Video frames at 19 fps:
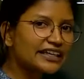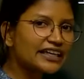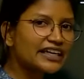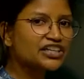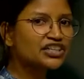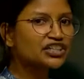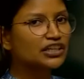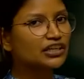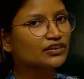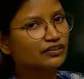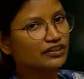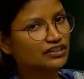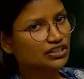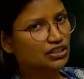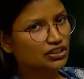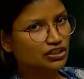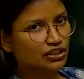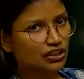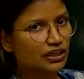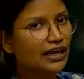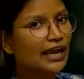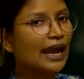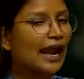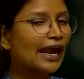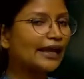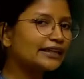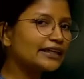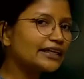irrigation infrastructure
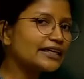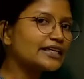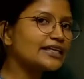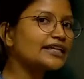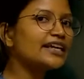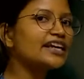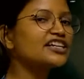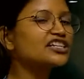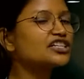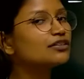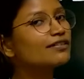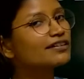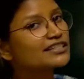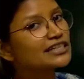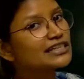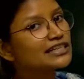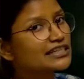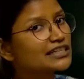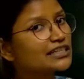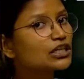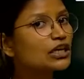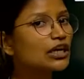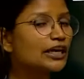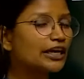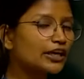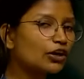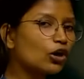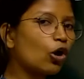and the irrigation facilities
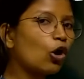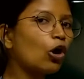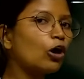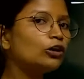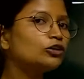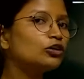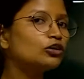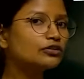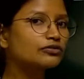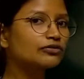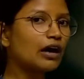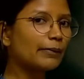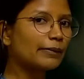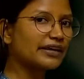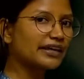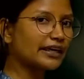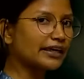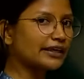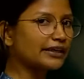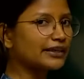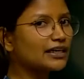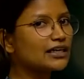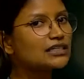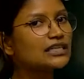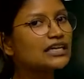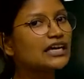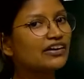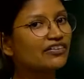in all those farming
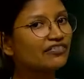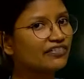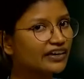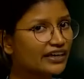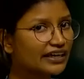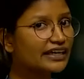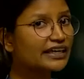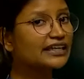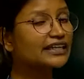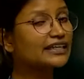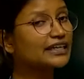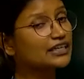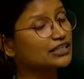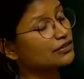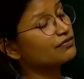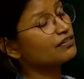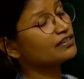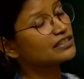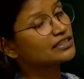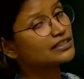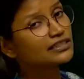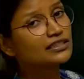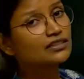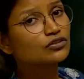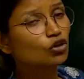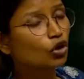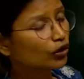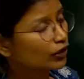areas where irrigation
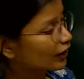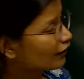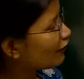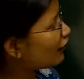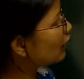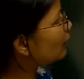facility is not